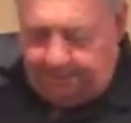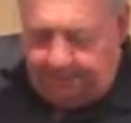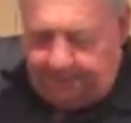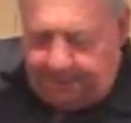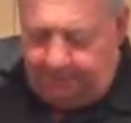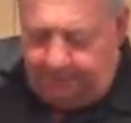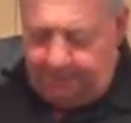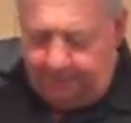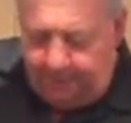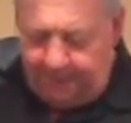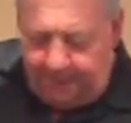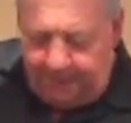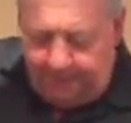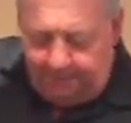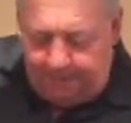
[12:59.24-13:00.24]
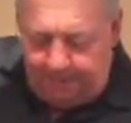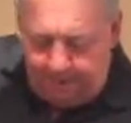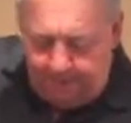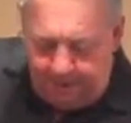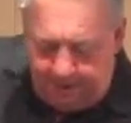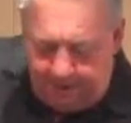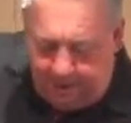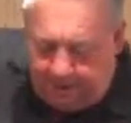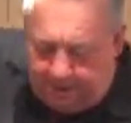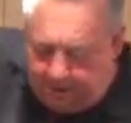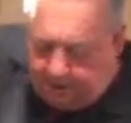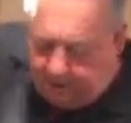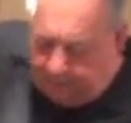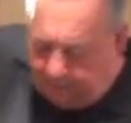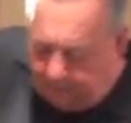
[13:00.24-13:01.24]
Let me see if I can find a pink one, or
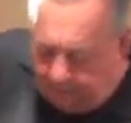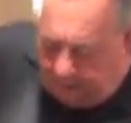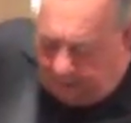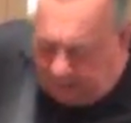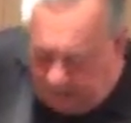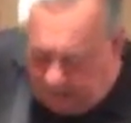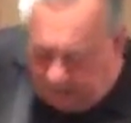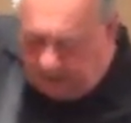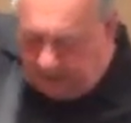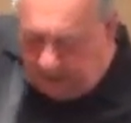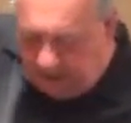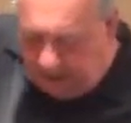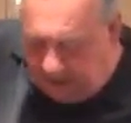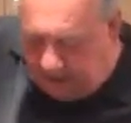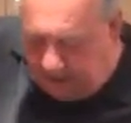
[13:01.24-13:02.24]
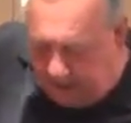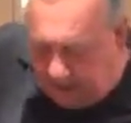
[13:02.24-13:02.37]
I don't want to be caught in a lie.